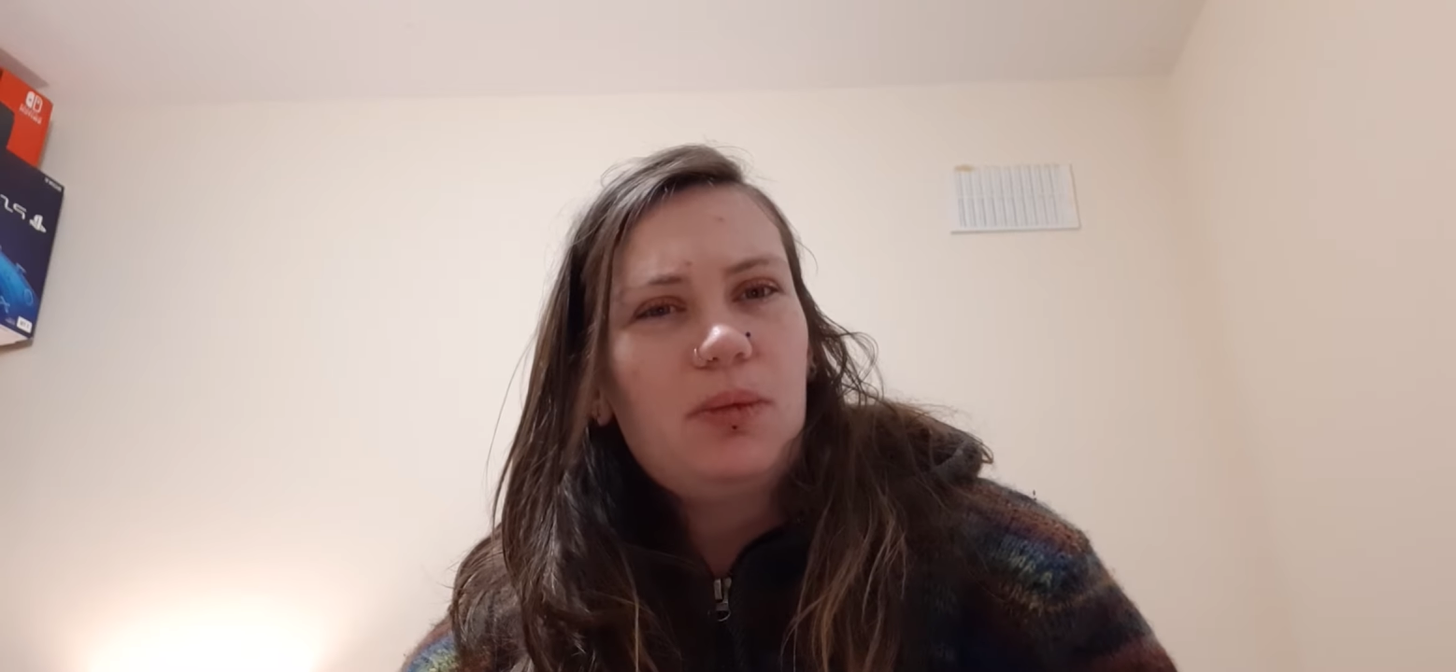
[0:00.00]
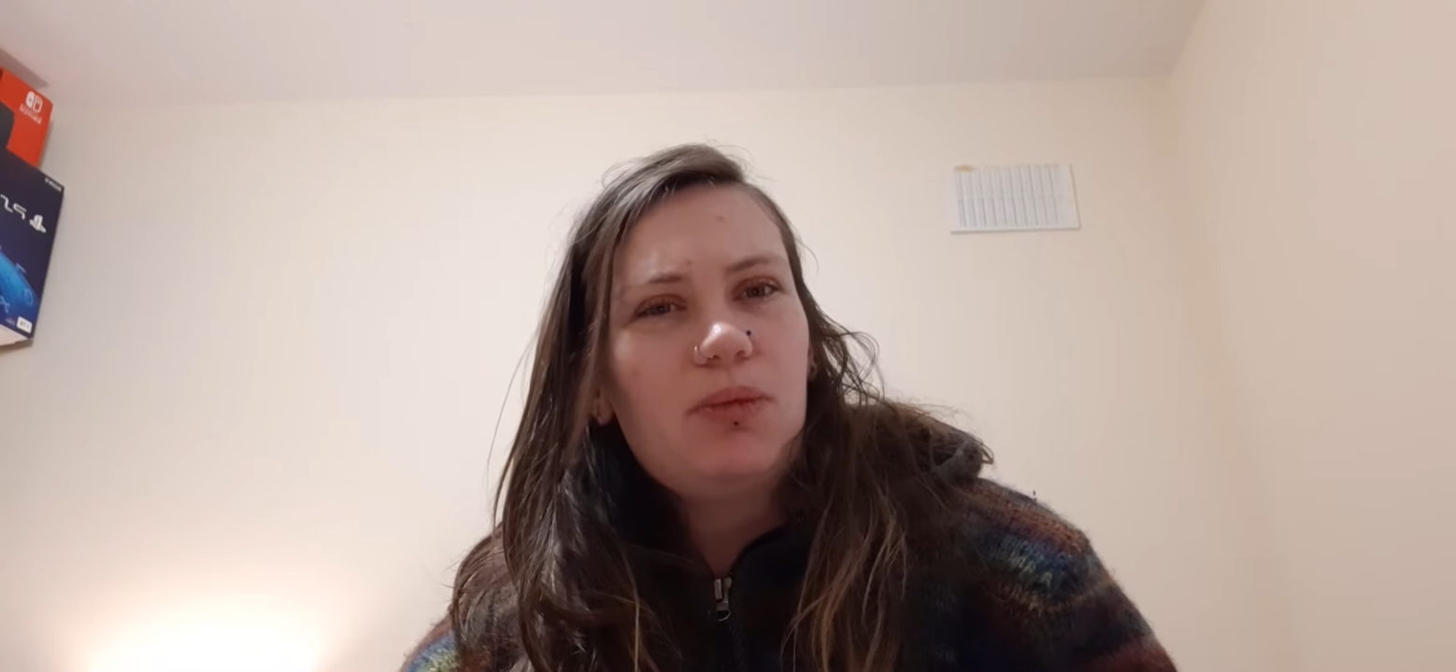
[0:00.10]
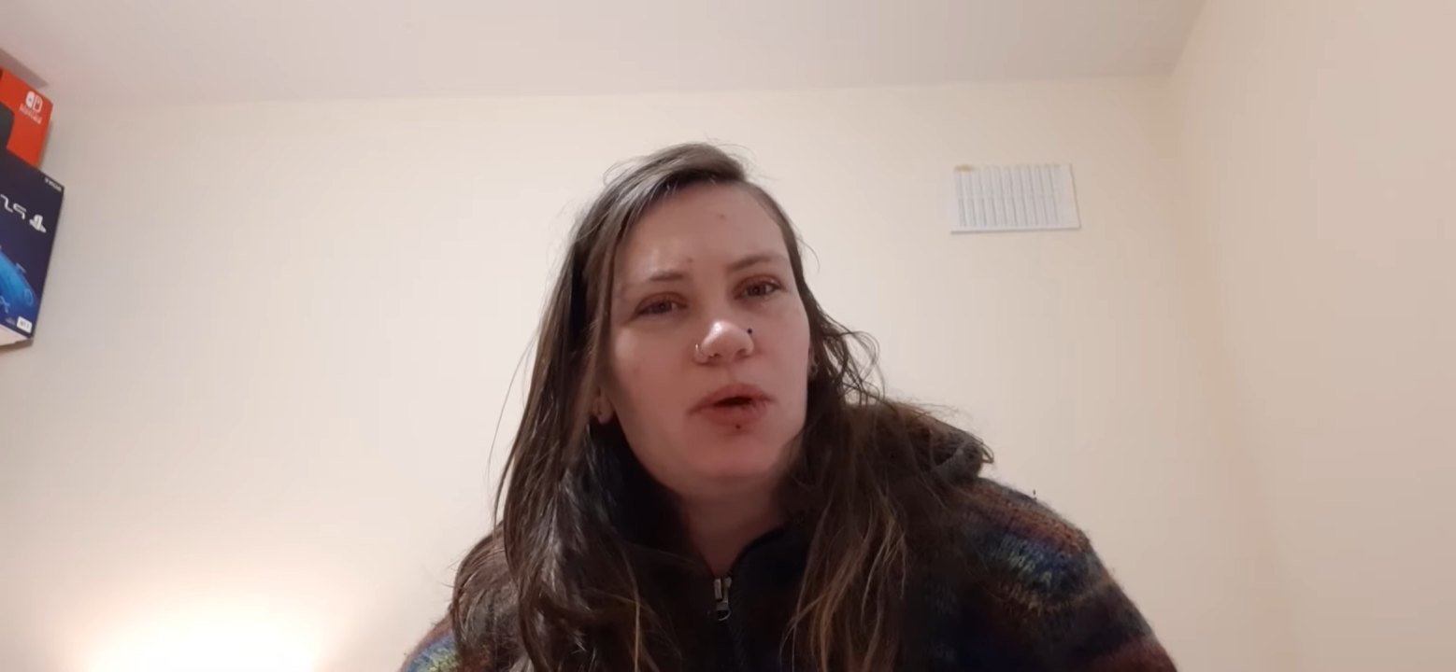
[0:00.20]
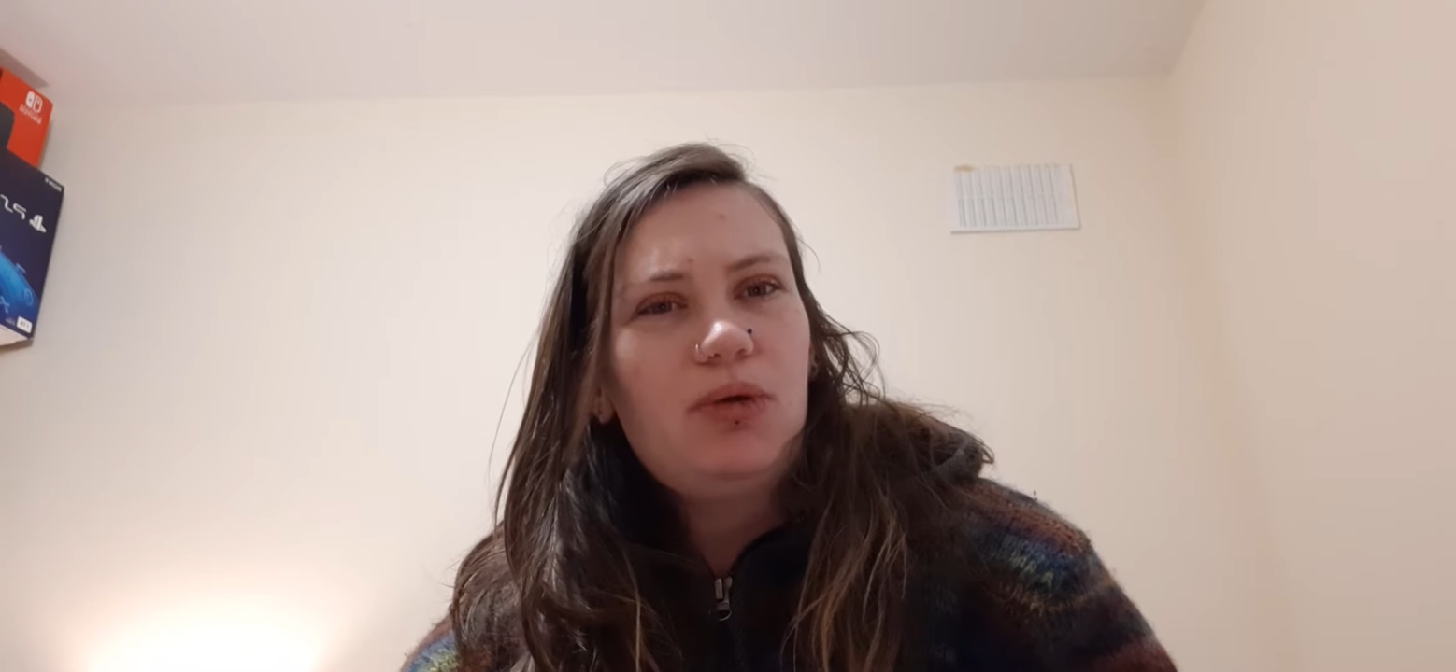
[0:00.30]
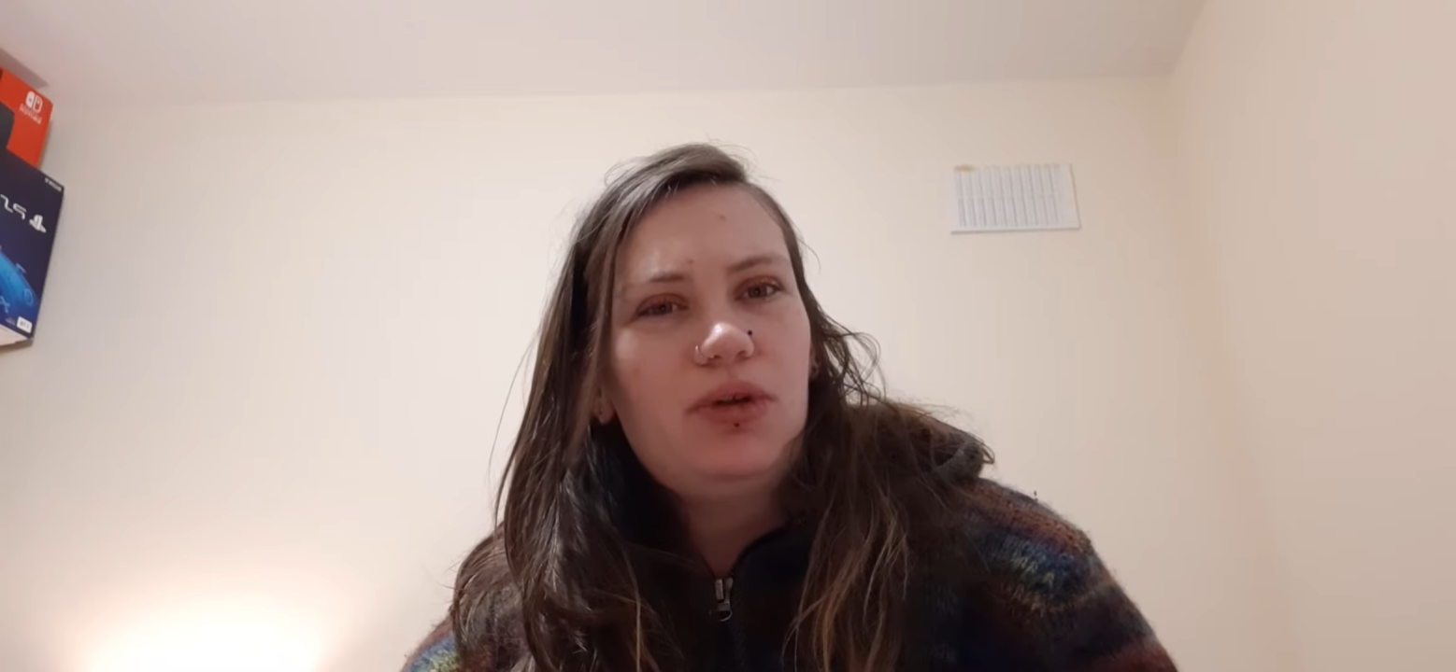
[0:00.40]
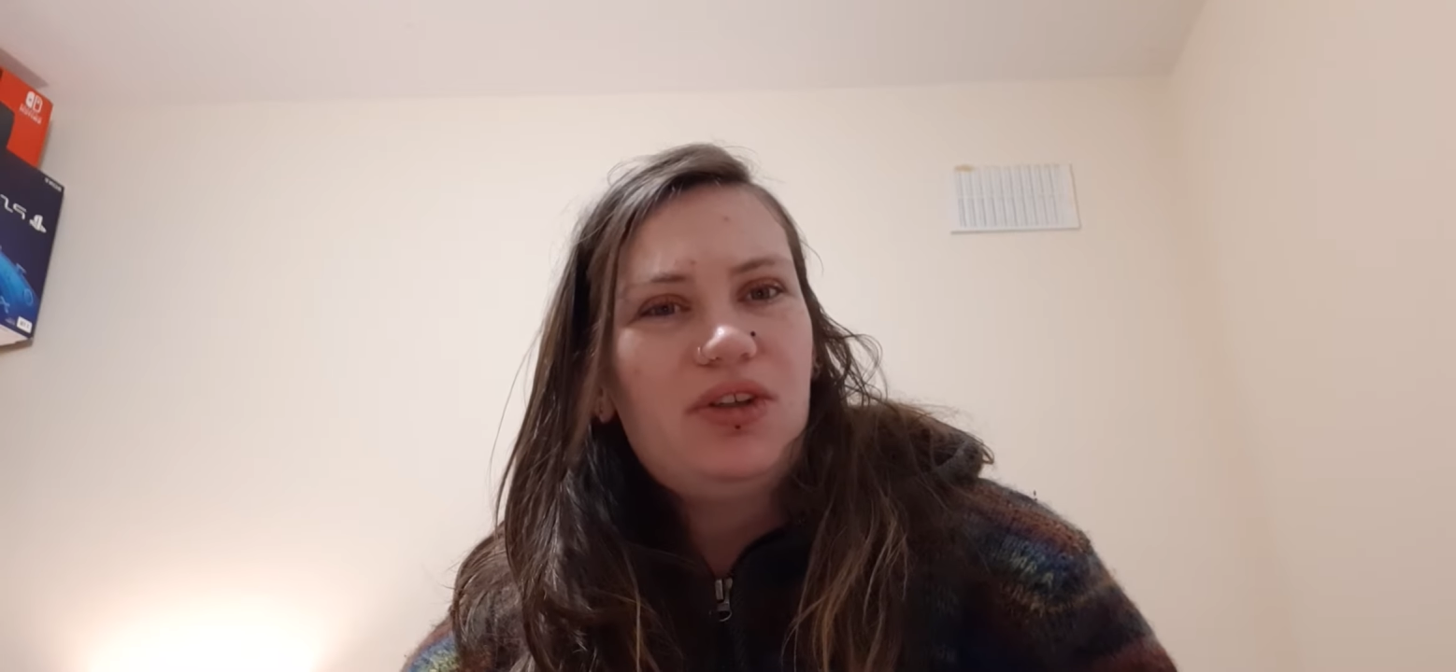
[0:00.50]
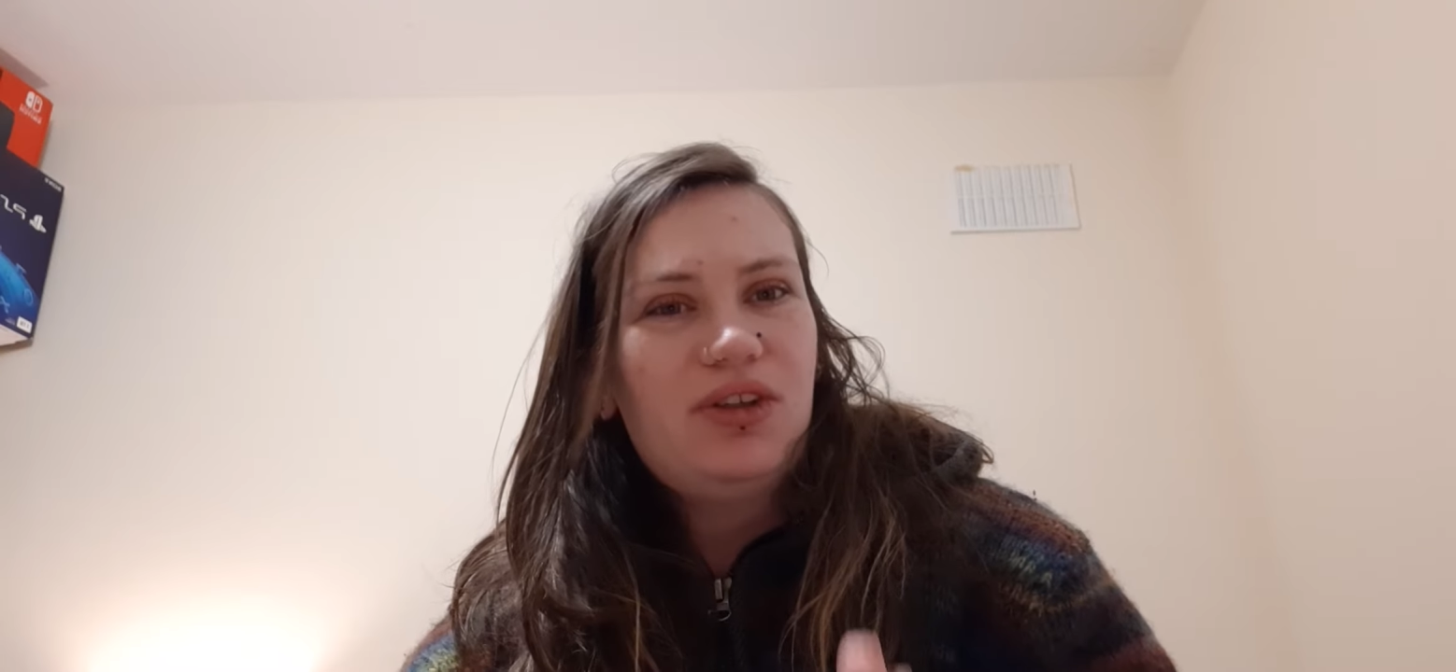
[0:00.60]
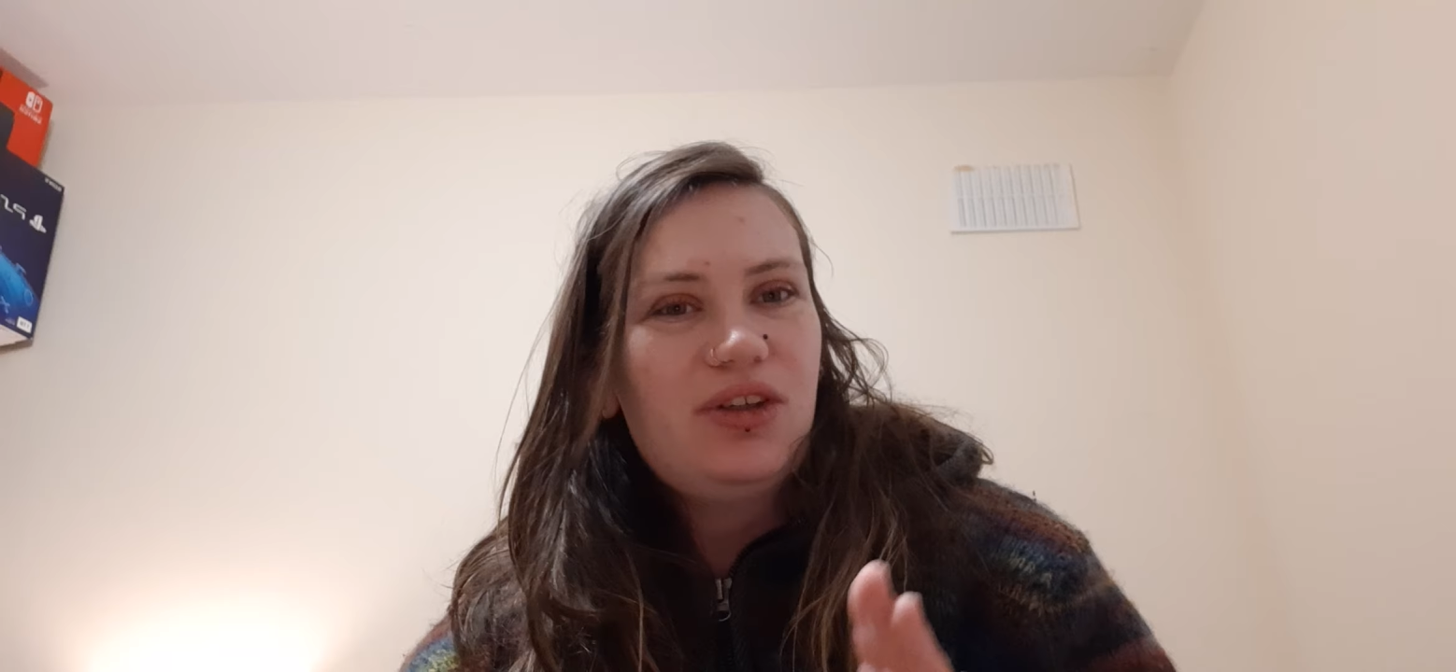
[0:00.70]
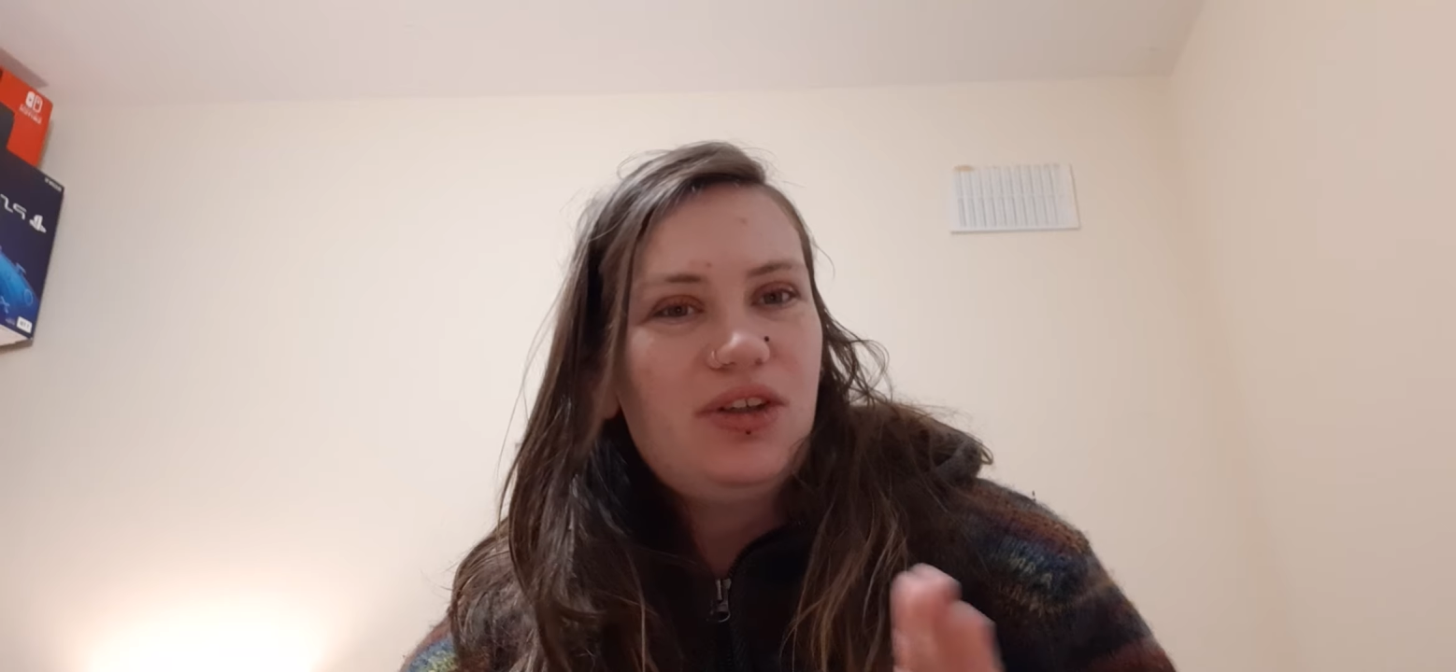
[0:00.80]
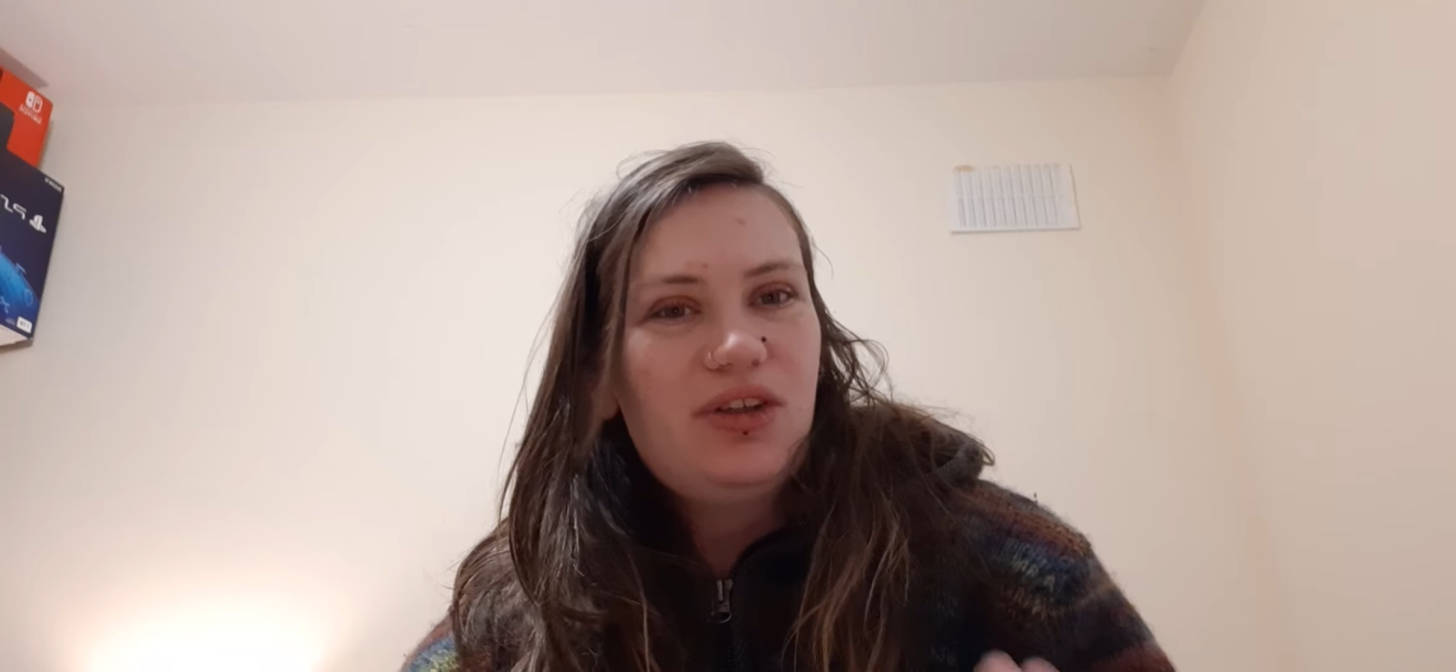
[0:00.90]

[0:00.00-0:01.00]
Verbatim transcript: I'm going to